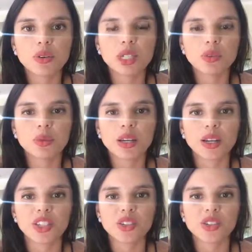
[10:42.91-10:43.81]
it's
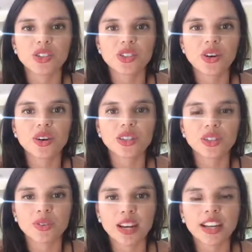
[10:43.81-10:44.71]
because your soul
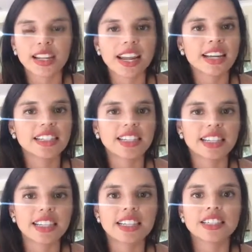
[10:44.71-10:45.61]
is
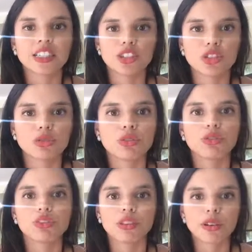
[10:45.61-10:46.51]
recognizing this as a truth.